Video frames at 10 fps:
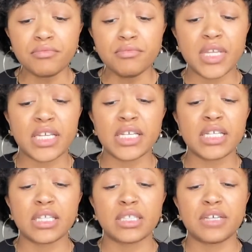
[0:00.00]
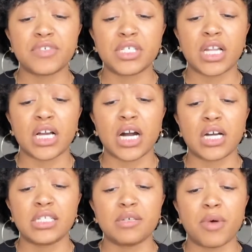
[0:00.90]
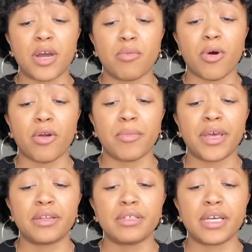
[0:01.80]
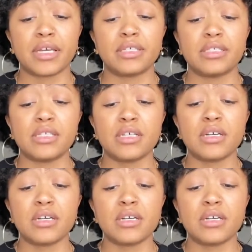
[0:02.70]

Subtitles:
And he didn't leave until I got into my apartment. And